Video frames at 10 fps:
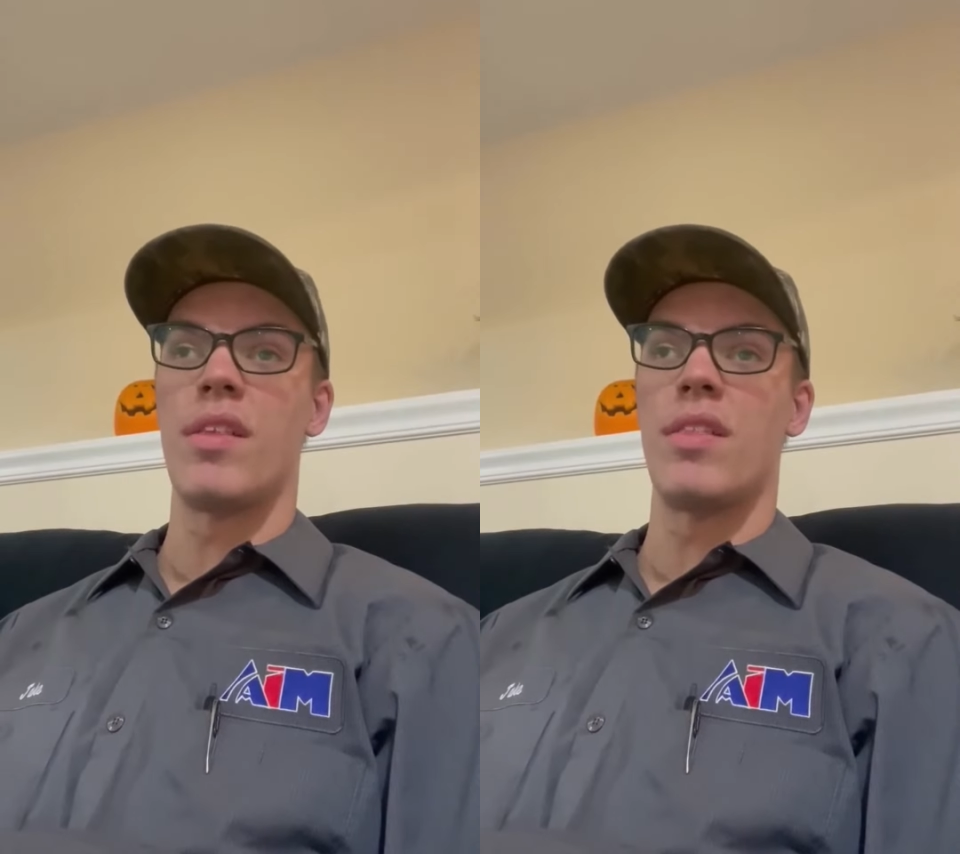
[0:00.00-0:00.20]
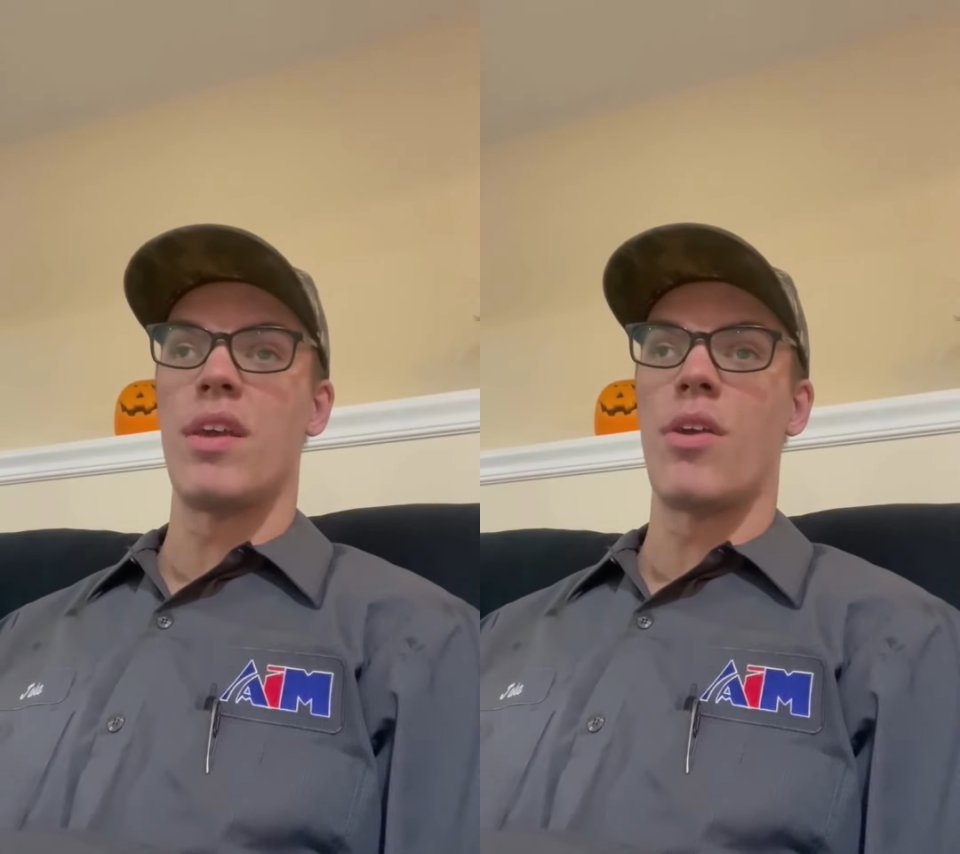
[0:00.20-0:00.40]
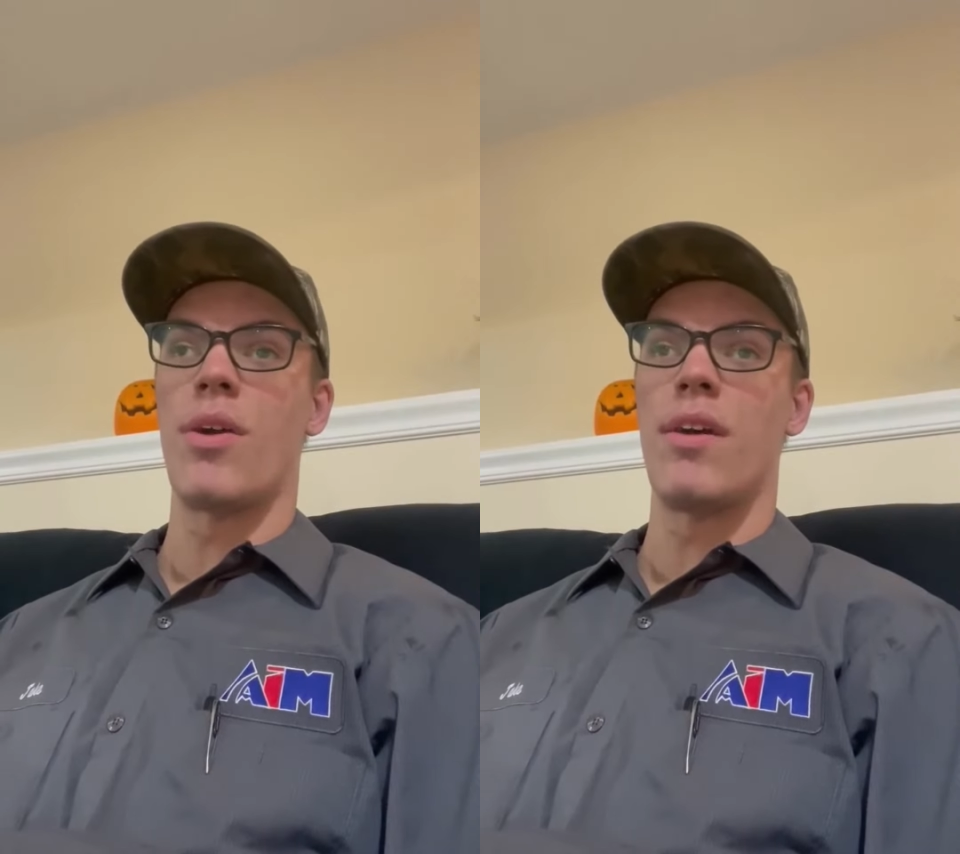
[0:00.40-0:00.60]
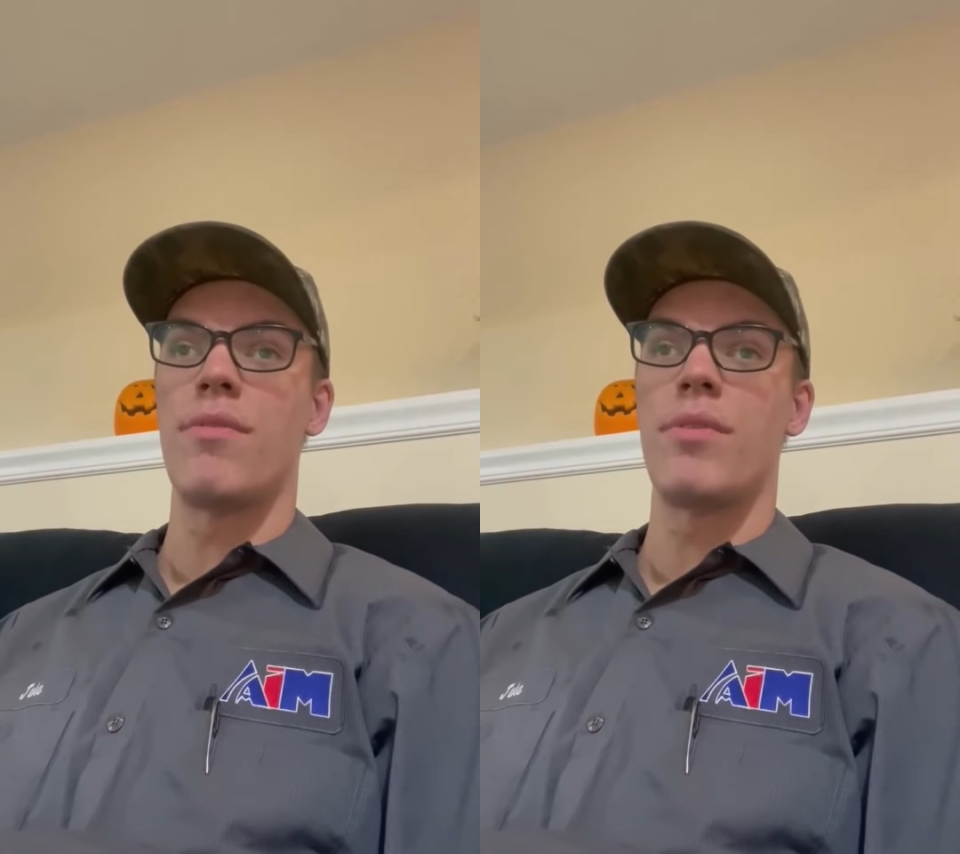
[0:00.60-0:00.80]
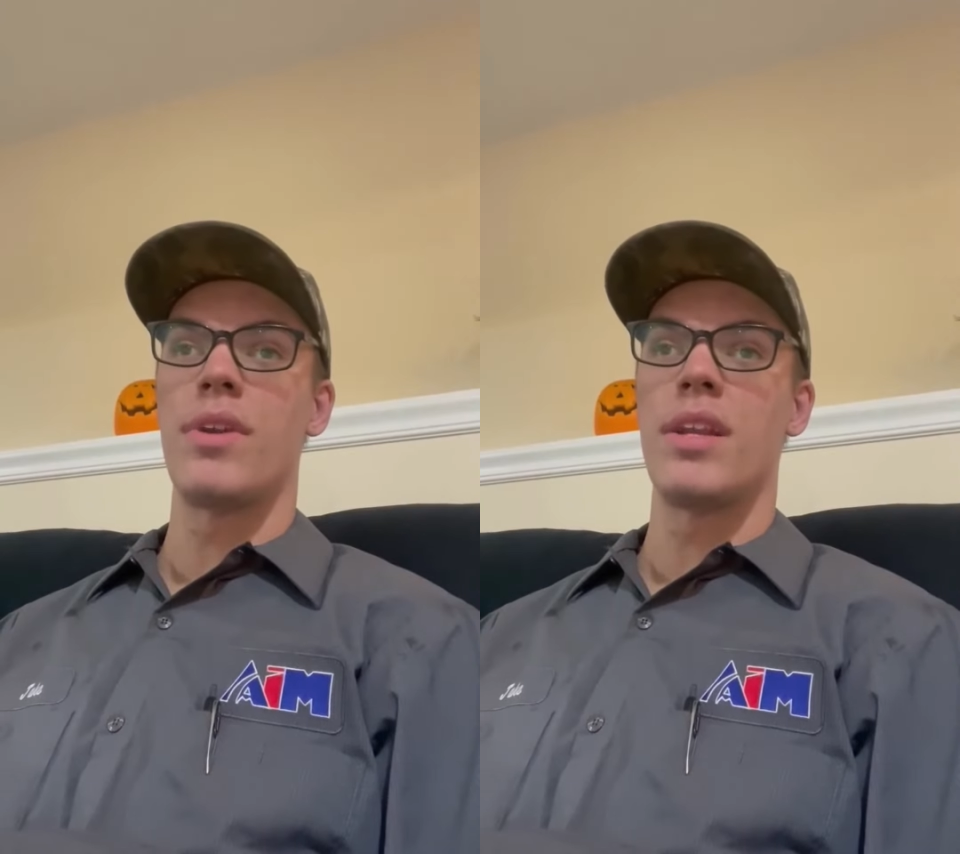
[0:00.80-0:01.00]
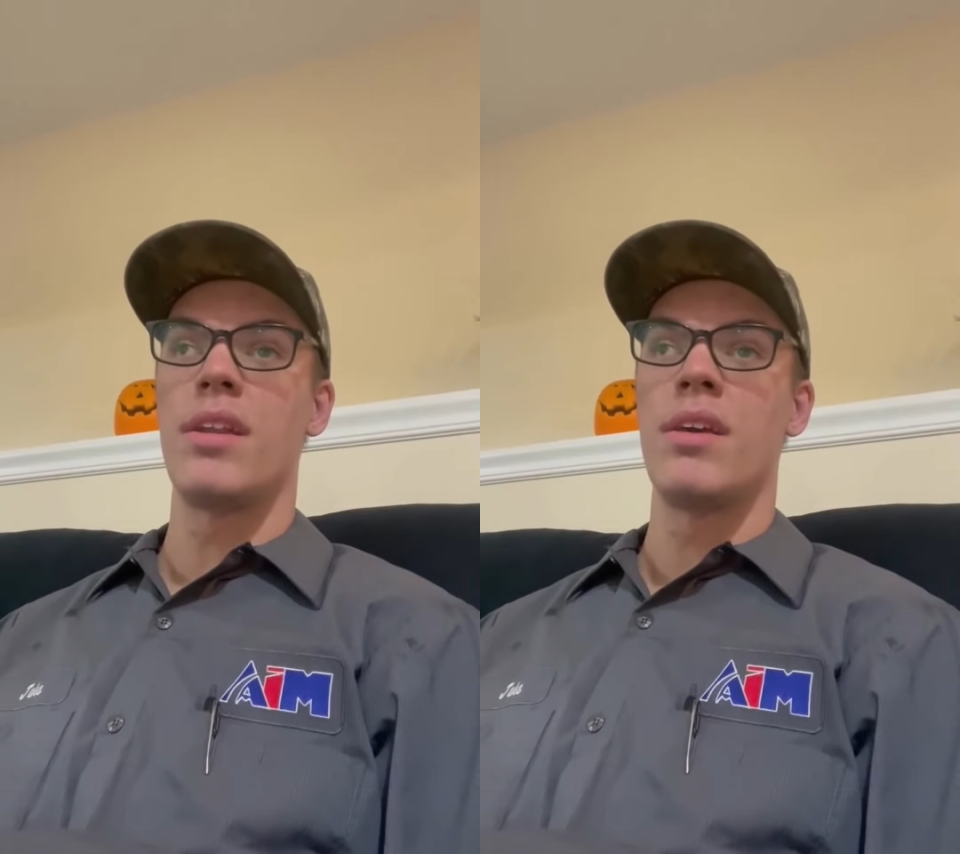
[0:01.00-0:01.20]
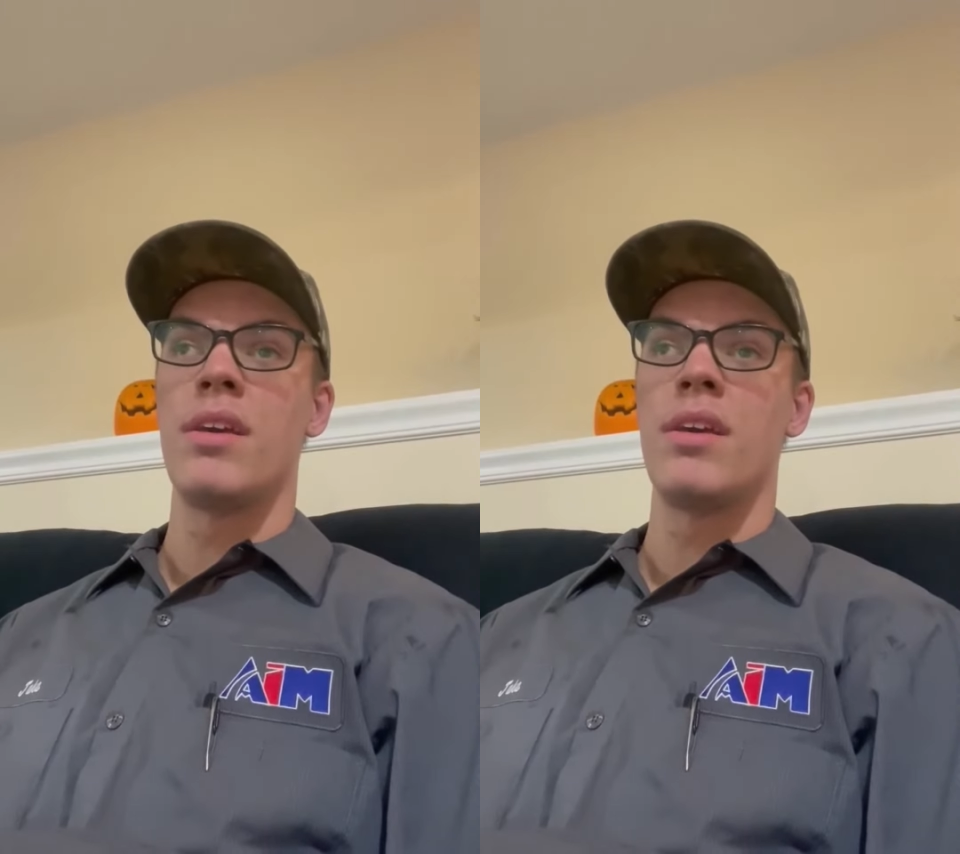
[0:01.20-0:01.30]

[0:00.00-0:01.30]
that they are offering.